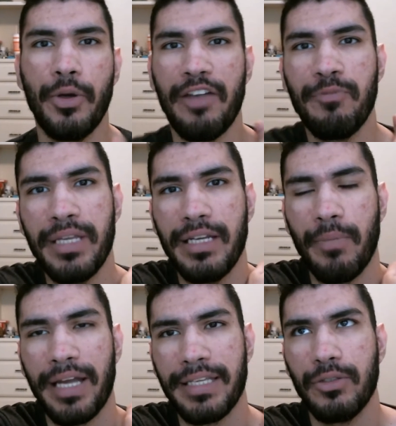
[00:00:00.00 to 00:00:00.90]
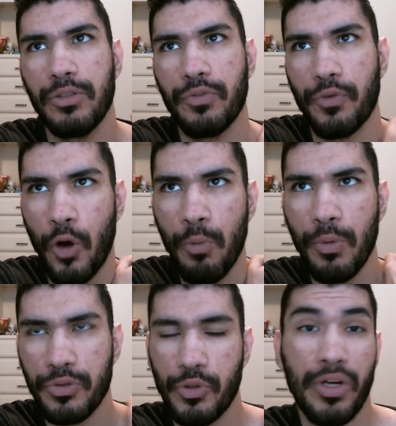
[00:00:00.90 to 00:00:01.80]
I've been in my guild for
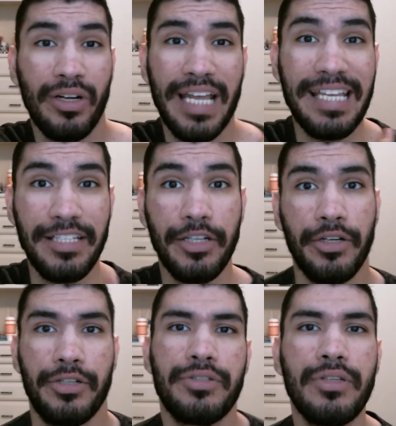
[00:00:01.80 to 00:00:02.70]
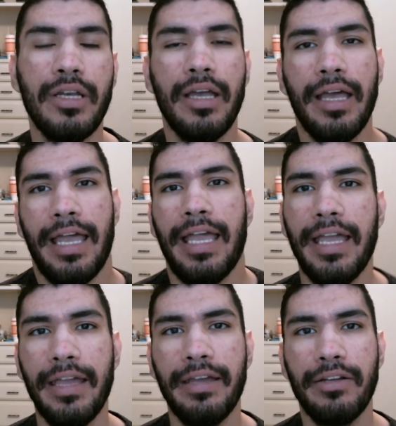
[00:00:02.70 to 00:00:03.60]
almost going on 8 years,
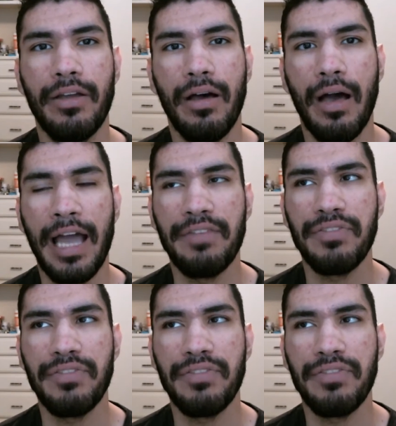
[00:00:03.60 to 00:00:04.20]
and I've